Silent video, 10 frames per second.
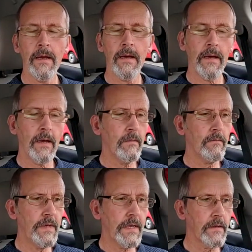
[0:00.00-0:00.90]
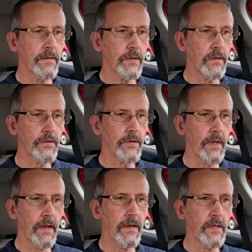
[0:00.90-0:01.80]
um, Nicola Sturgeon
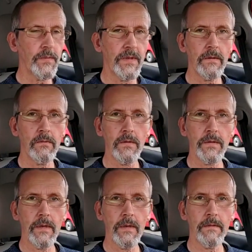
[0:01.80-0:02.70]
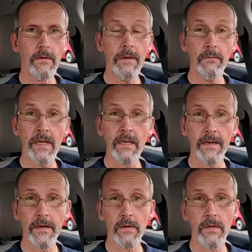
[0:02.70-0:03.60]
has been quoted quite widely
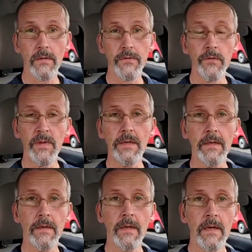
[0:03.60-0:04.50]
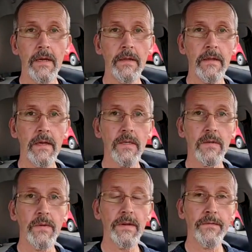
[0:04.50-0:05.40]
across social media in the
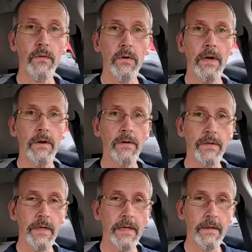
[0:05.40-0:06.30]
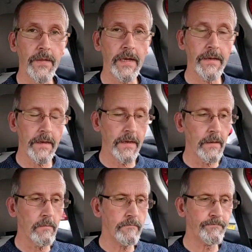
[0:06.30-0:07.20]
last 24 hours saying that
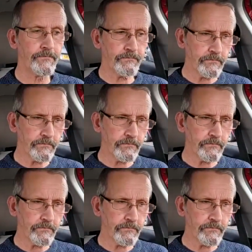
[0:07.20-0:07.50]
um,